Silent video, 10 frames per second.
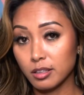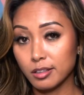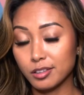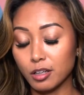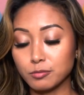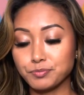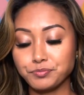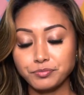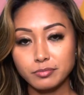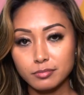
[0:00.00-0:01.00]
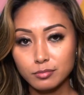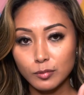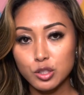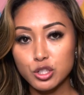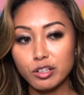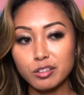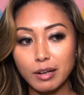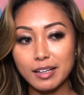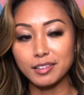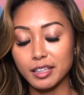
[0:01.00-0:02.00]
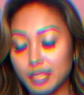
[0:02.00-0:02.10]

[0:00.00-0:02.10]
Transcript: So choose wisely.